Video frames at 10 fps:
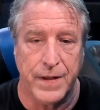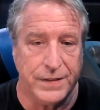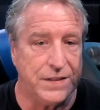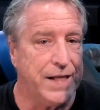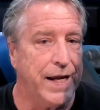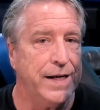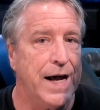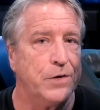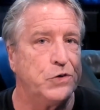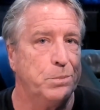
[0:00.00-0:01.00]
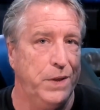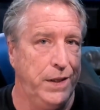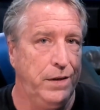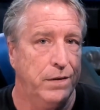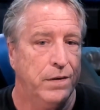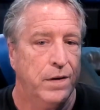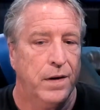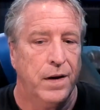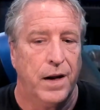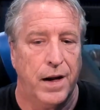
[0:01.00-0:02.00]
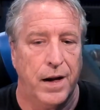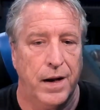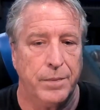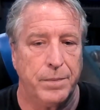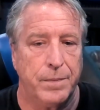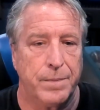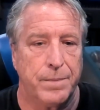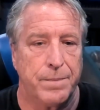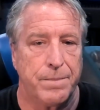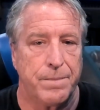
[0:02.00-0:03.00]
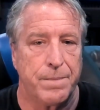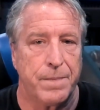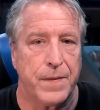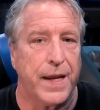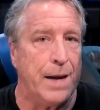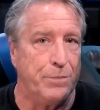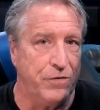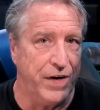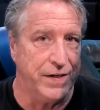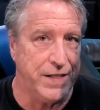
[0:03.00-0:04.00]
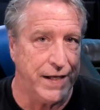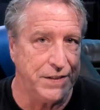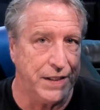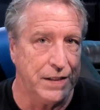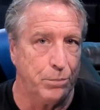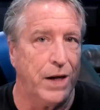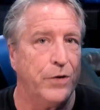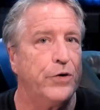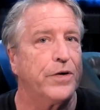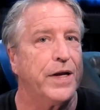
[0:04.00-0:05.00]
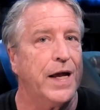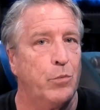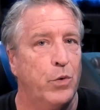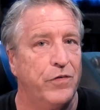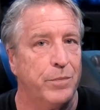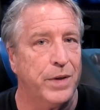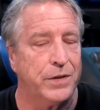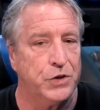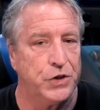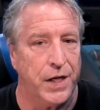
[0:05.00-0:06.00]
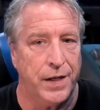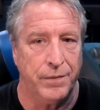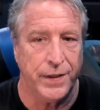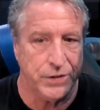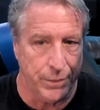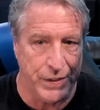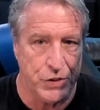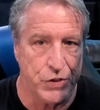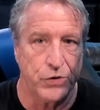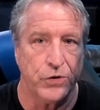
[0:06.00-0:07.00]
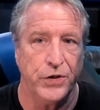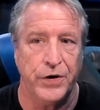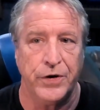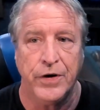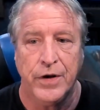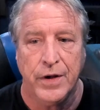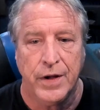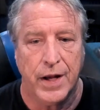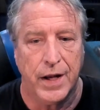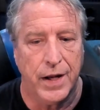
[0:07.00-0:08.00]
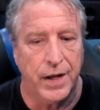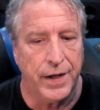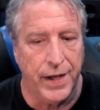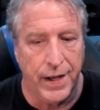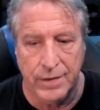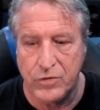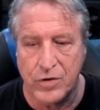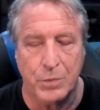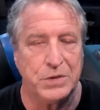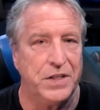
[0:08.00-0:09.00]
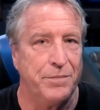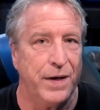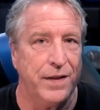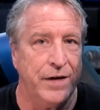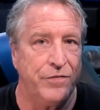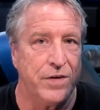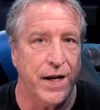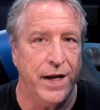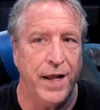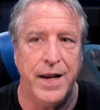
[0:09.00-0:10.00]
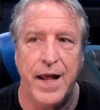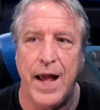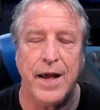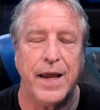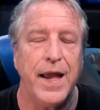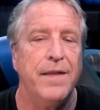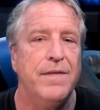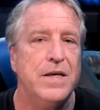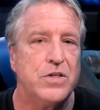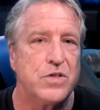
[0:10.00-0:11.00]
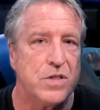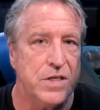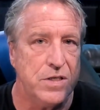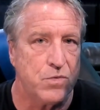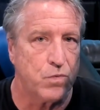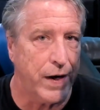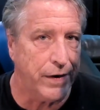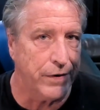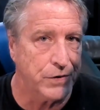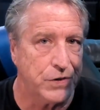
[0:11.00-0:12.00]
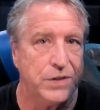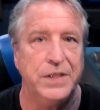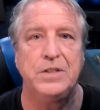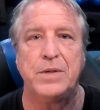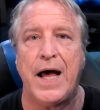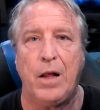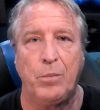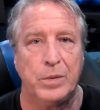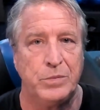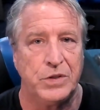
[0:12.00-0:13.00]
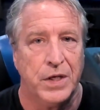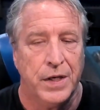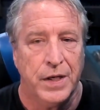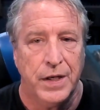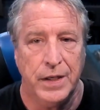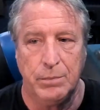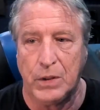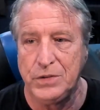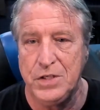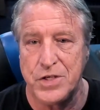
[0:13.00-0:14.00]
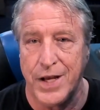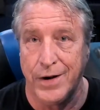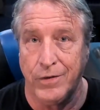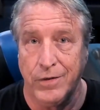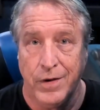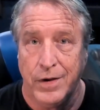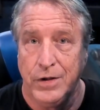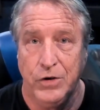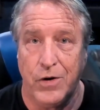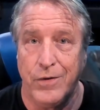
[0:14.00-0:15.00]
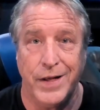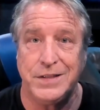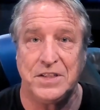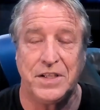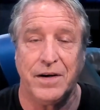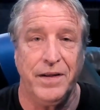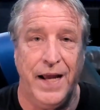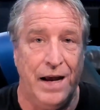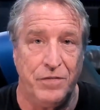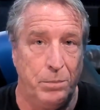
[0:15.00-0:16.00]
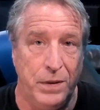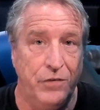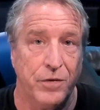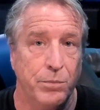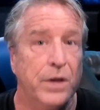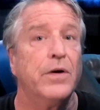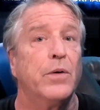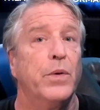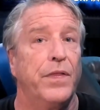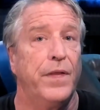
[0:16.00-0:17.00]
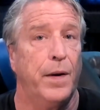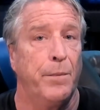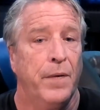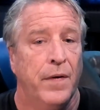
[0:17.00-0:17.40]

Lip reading: stand out to me. The Captain Fantastic and the Brown Dirt Cowboy from Elton John, as I mentioned earlier. Again, Someone Saved My Life Tonight. And again, these records, these albums in multi-channel, you don't necessarily have to be familiar with them.